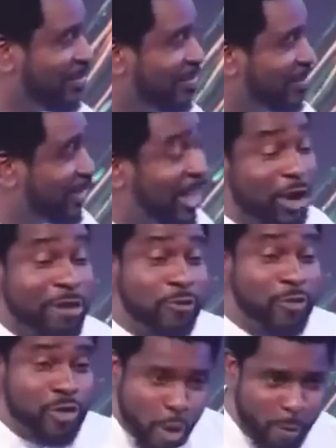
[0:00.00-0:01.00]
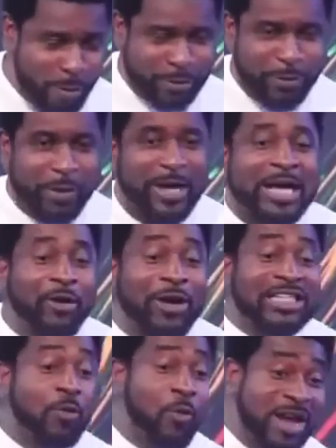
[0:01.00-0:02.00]
They don't even know what's going on, because
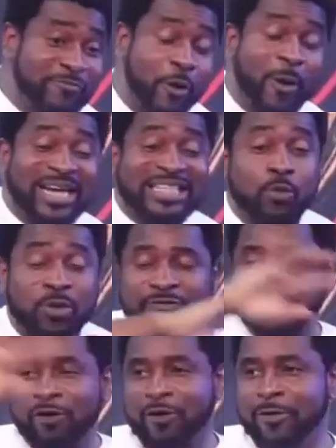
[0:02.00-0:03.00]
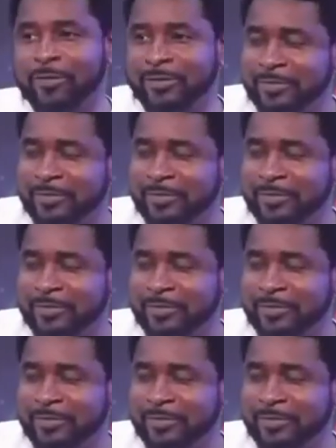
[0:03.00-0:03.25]
it's a win for one, it's a win for all.